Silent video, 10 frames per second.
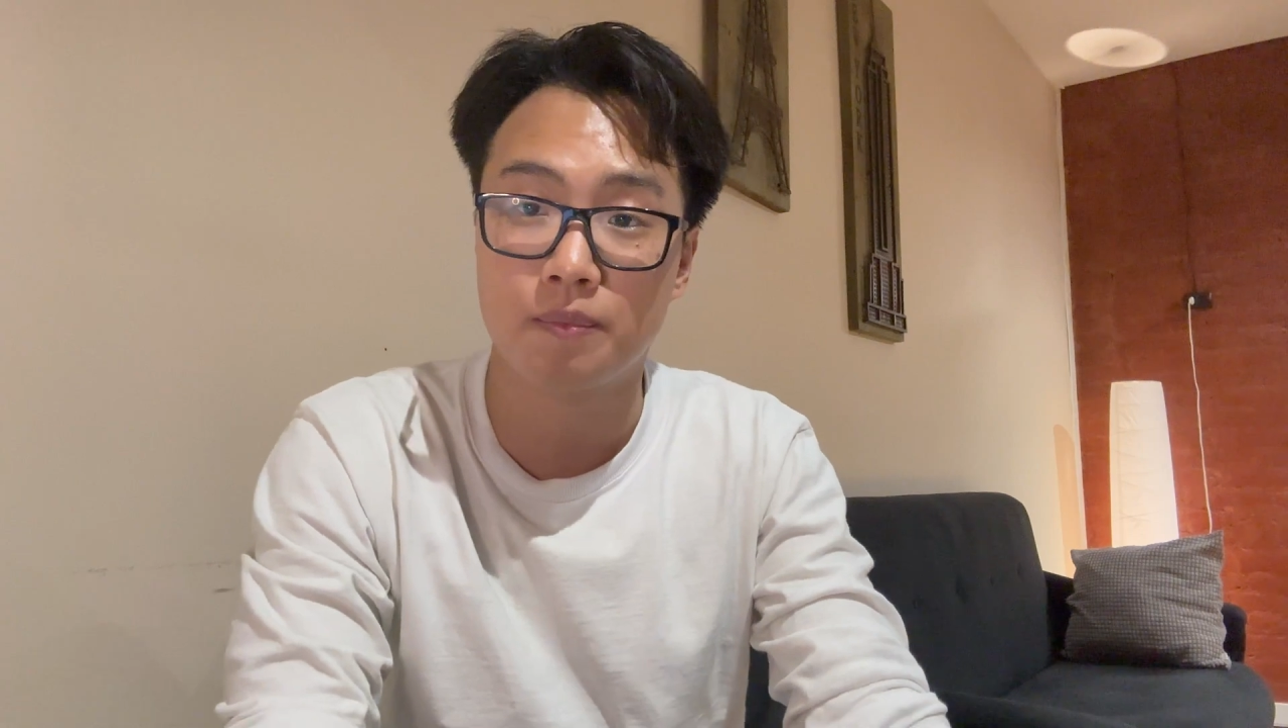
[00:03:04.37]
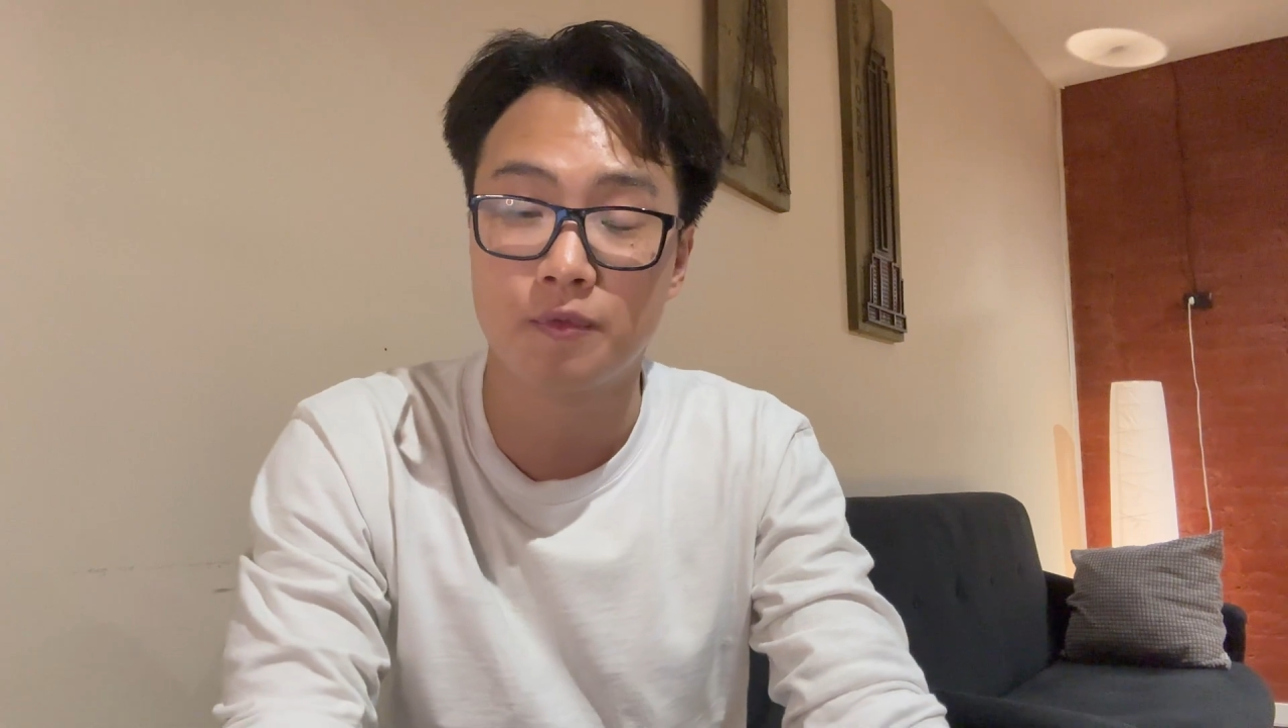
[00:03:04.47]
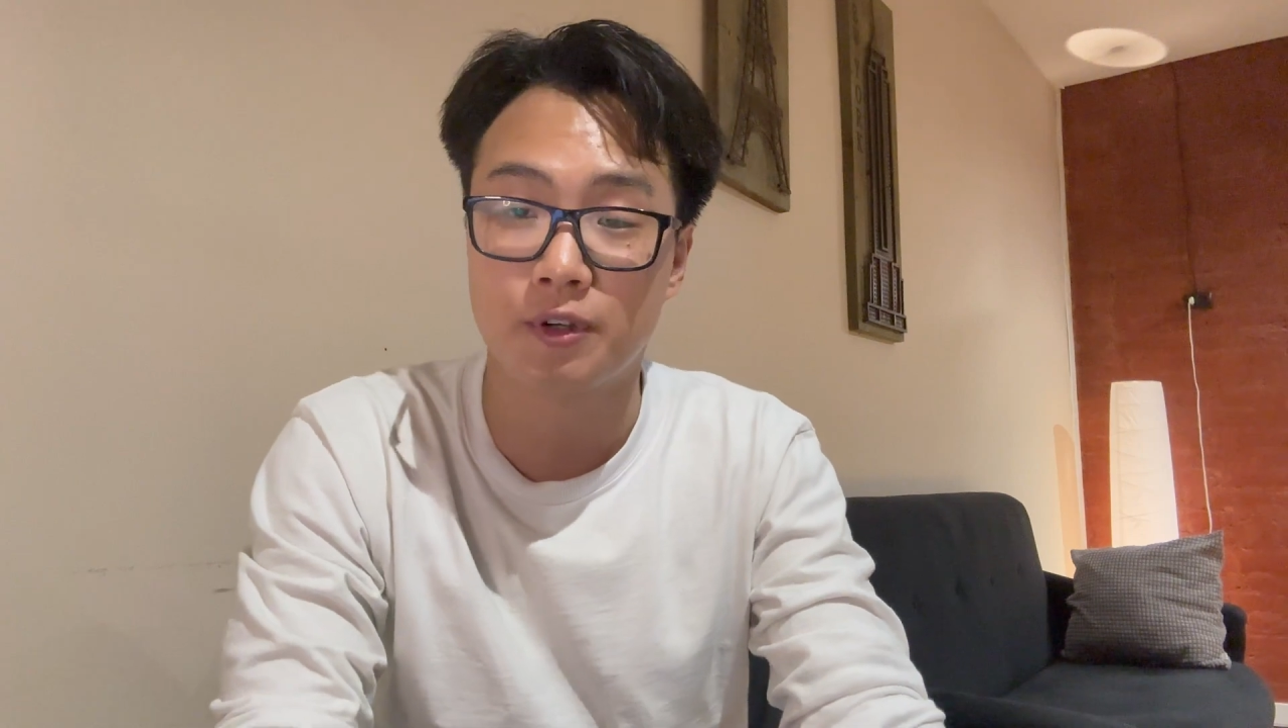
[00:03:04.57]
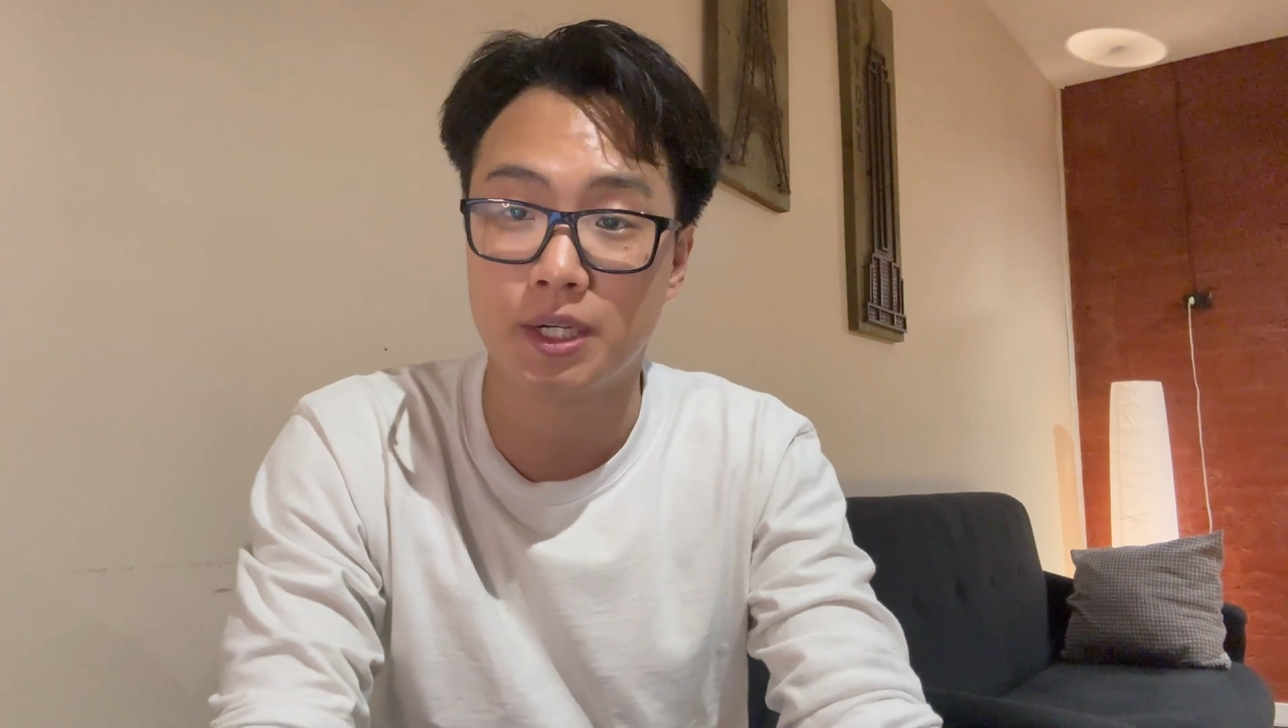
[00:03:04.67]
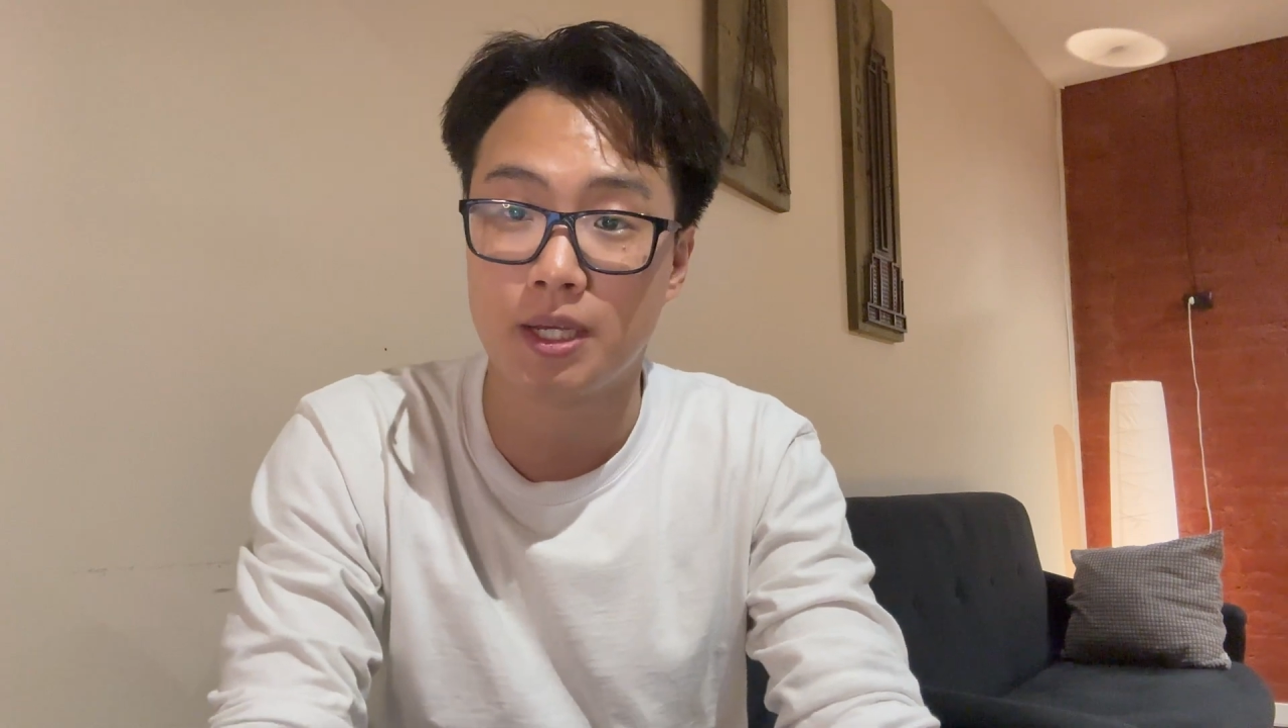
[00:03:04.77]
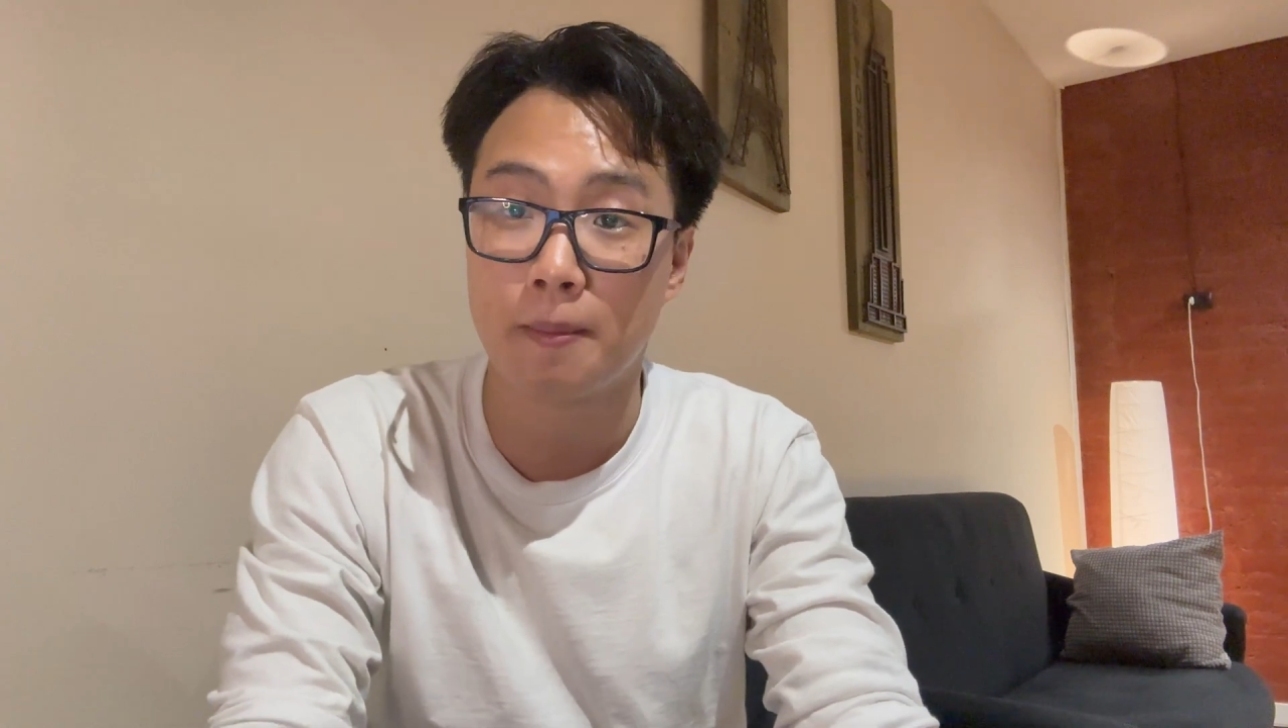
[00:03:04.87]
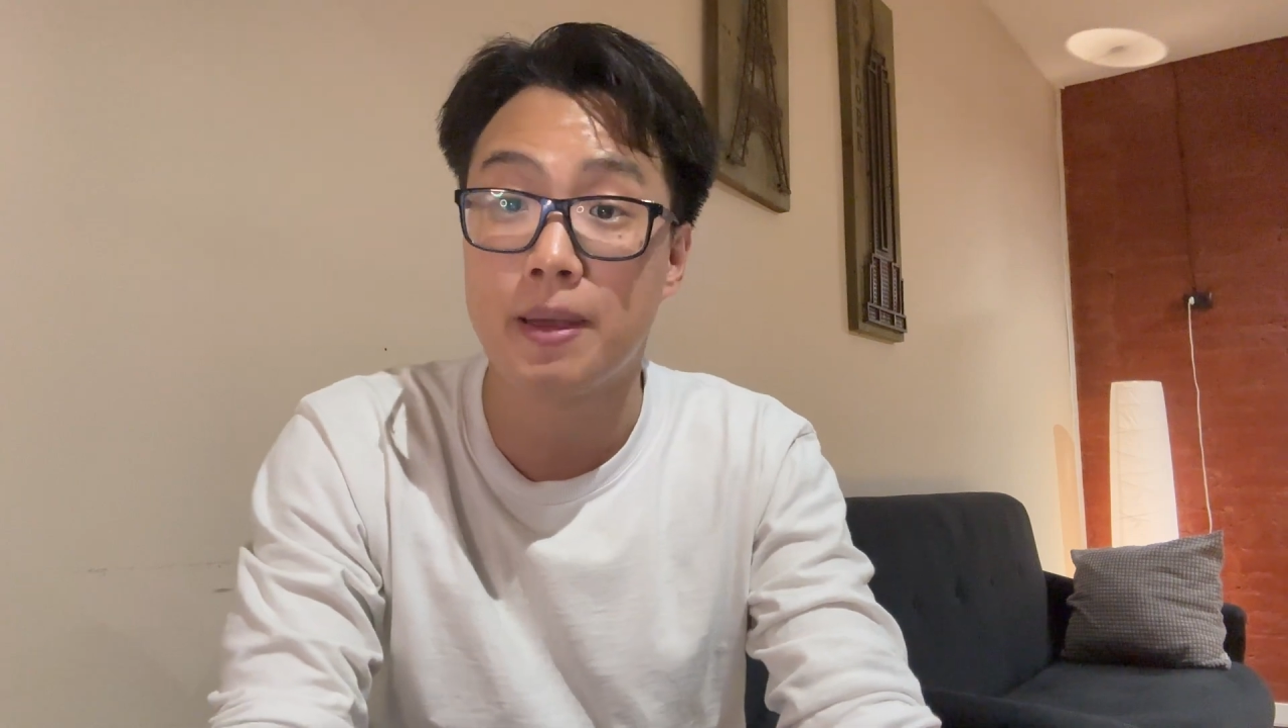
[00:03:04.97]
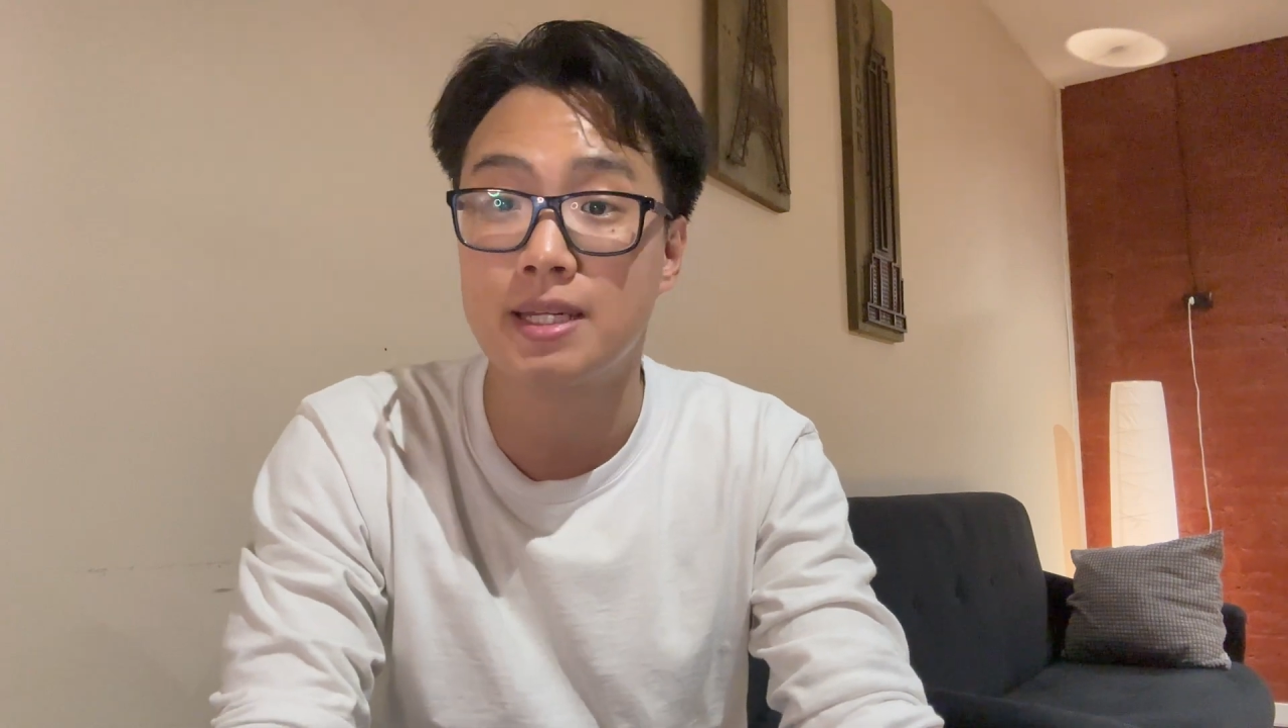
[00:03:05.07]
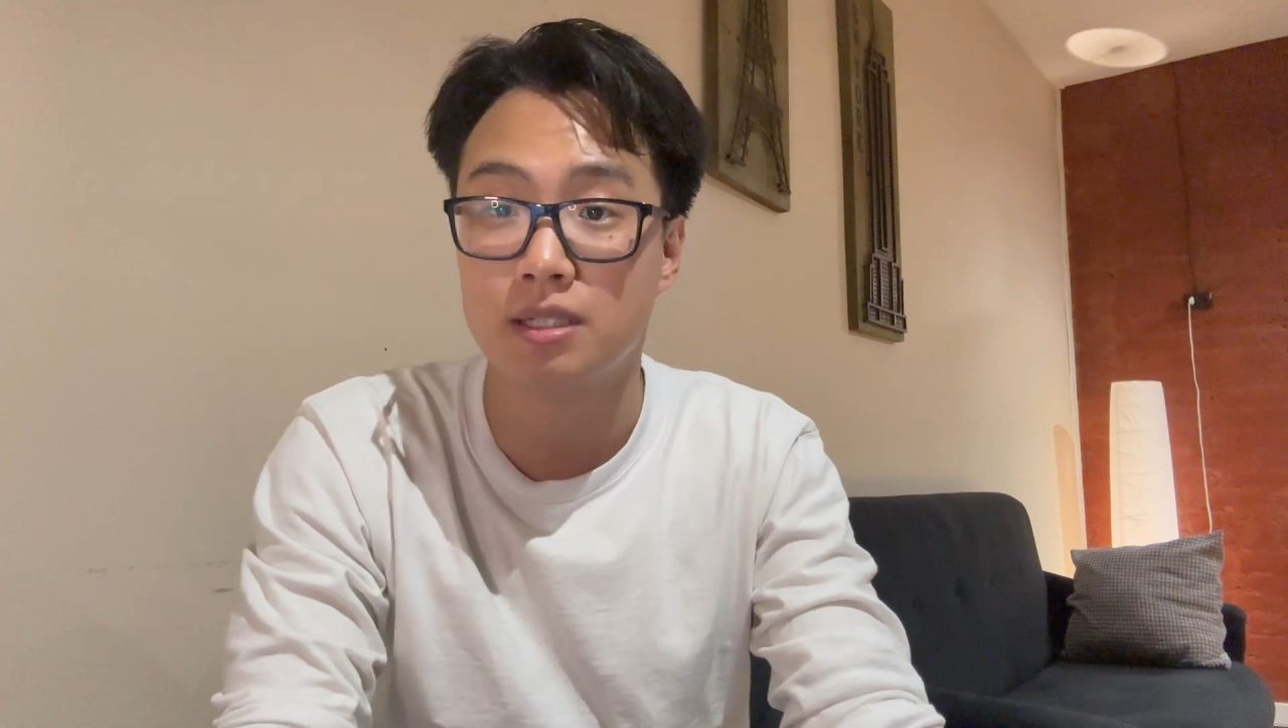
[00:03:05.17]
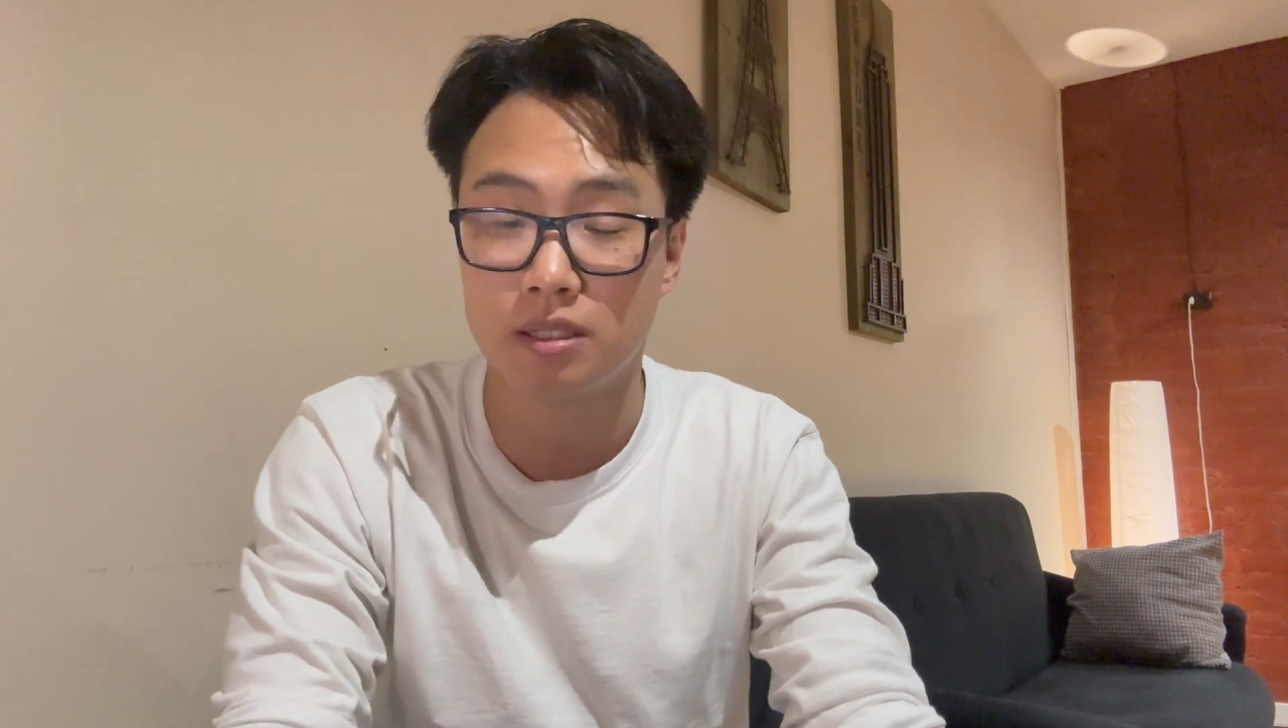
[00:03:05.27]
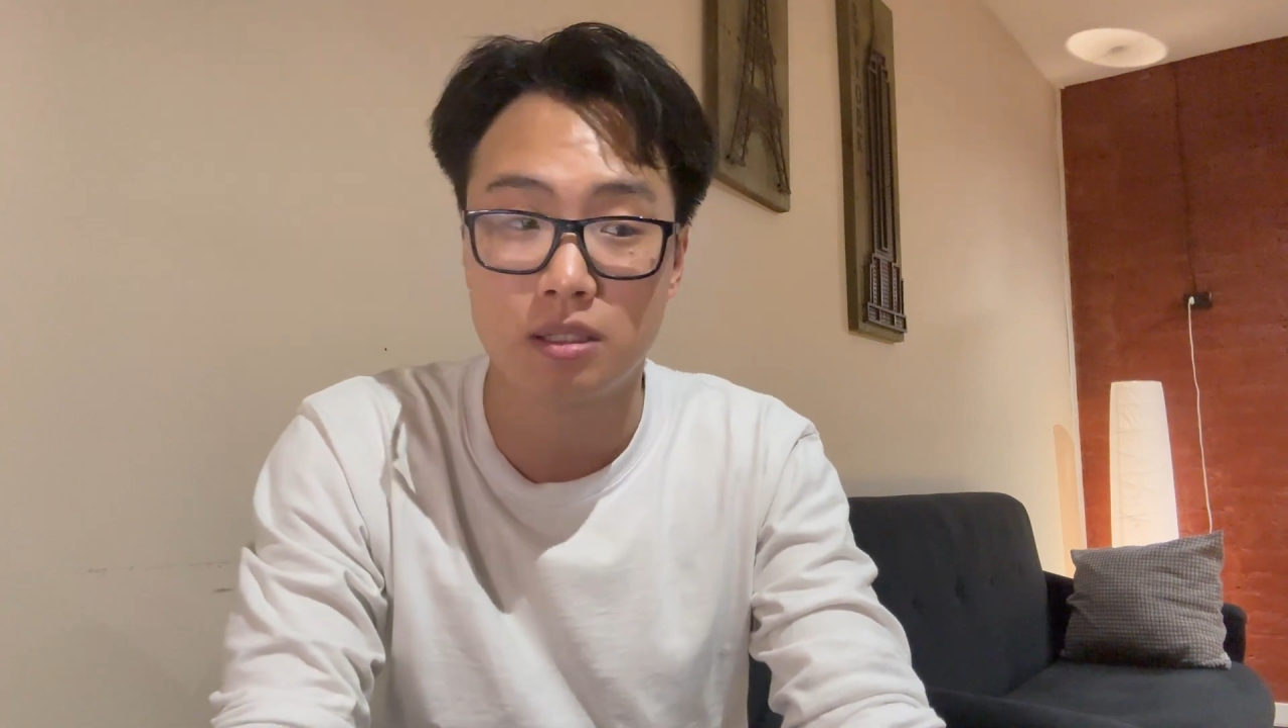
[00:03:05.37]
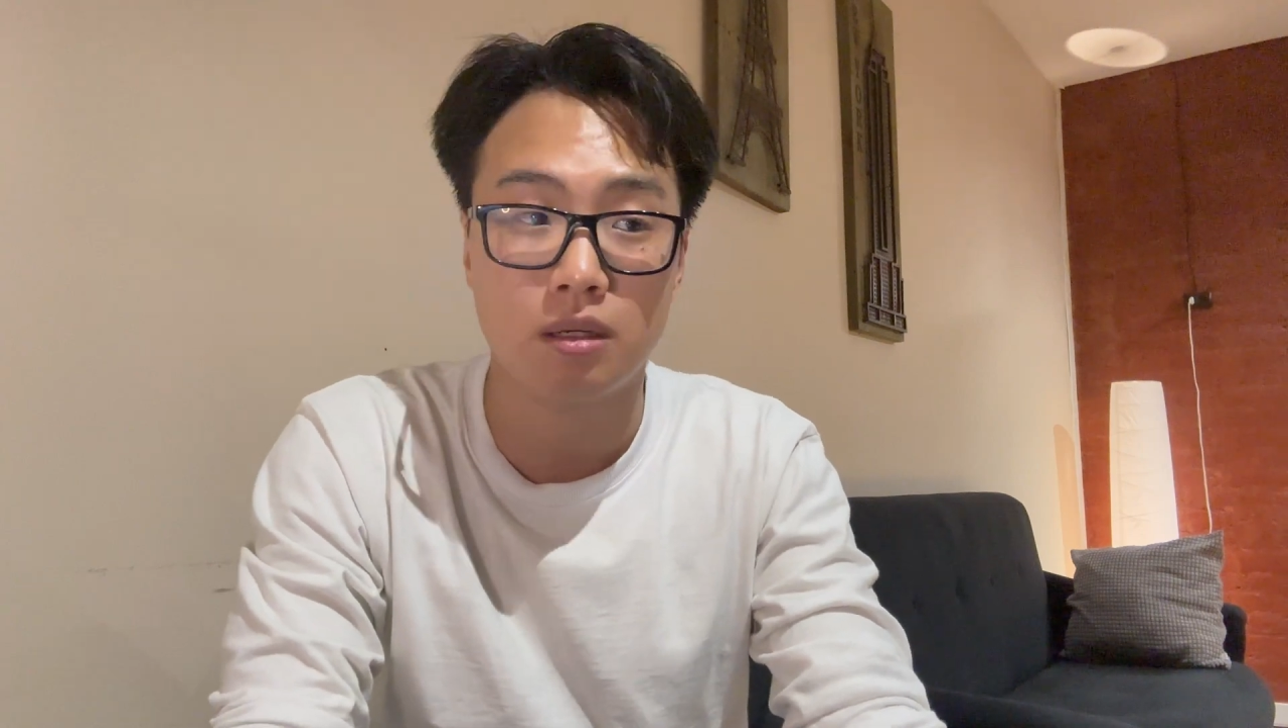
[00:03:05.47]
very basis